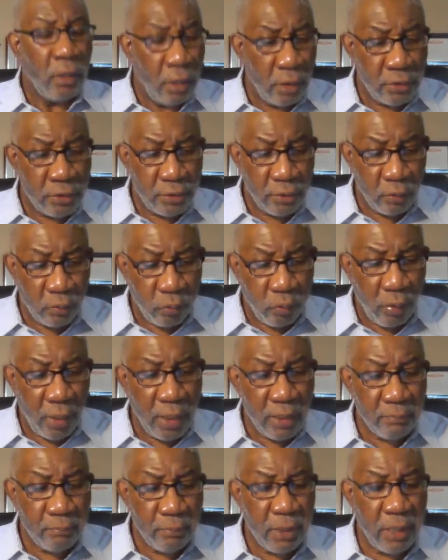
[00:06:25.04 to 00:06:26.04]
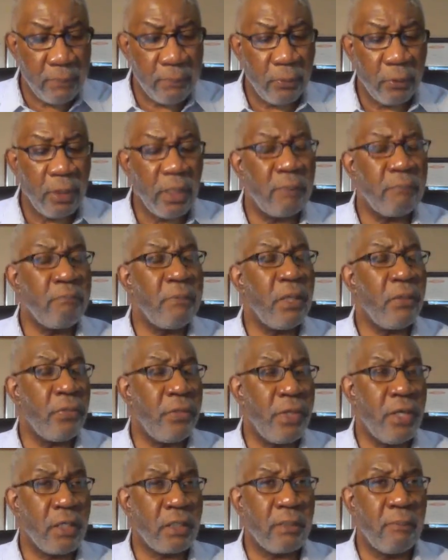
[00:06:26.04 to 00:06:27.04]
Until white people
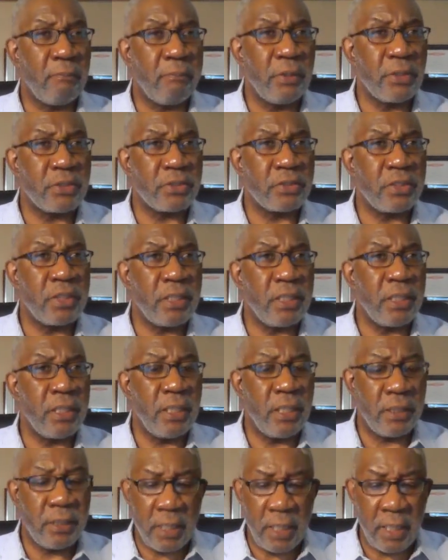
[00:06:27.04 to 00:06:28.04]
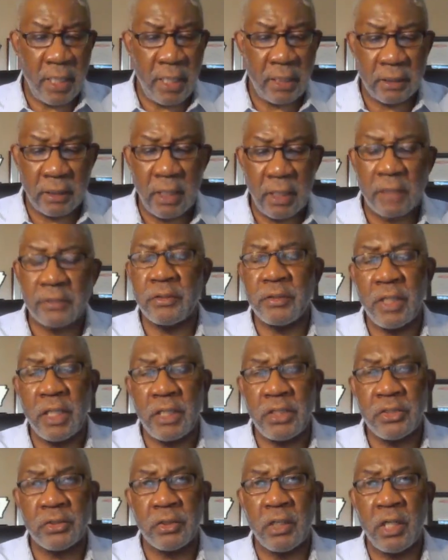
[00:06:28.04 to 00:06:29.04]
admit their complicity in and
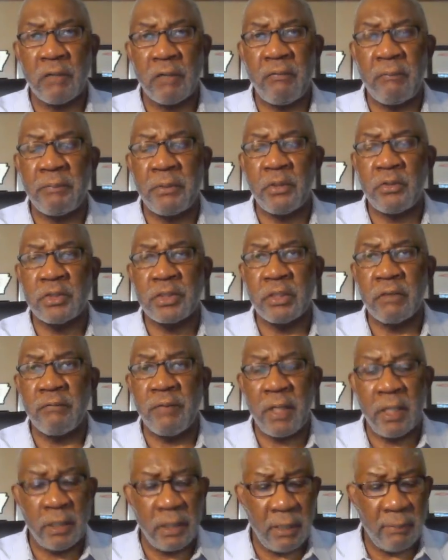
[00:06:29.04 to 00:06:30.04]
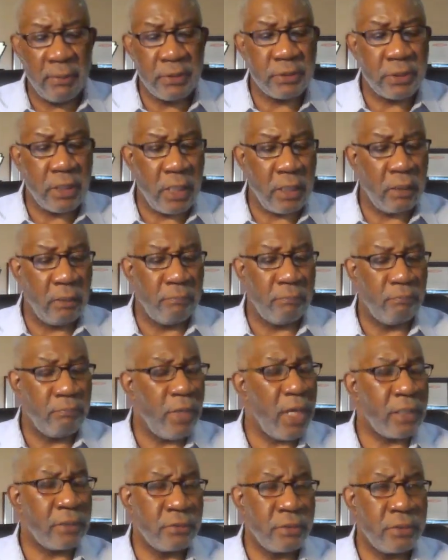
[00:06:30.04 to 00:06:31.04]
condemnation of abusive and homicidal
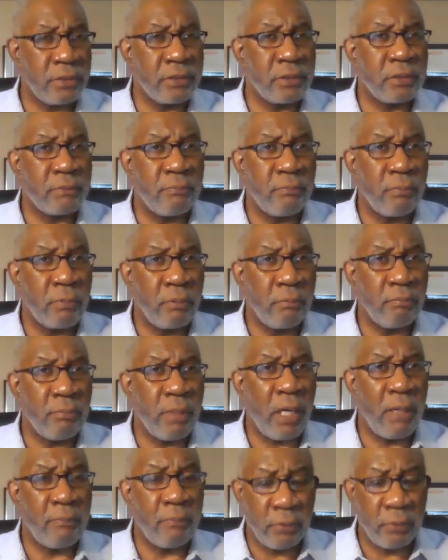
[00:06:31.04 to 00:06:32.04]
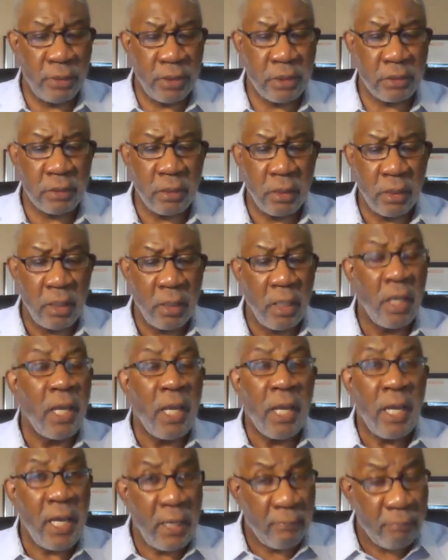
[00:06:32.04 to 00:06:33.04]
practices by police
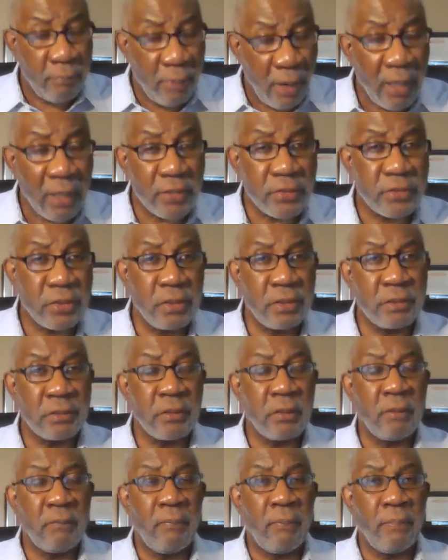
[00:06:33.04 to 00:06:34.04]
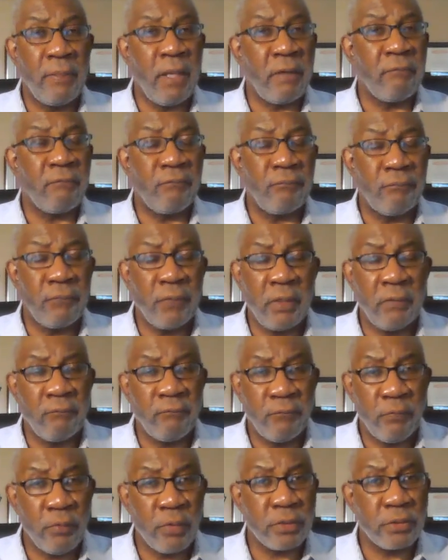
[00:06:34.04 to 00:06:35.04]
and policies that
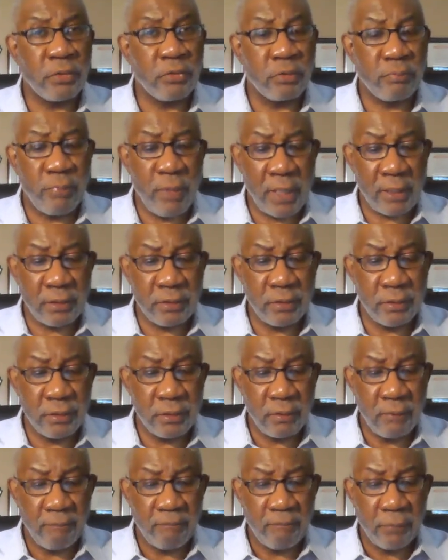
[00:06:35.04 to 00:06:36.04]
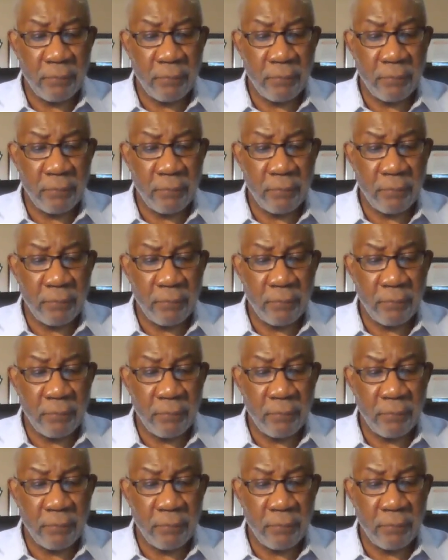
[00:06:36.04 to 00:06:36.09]
enforce those practices,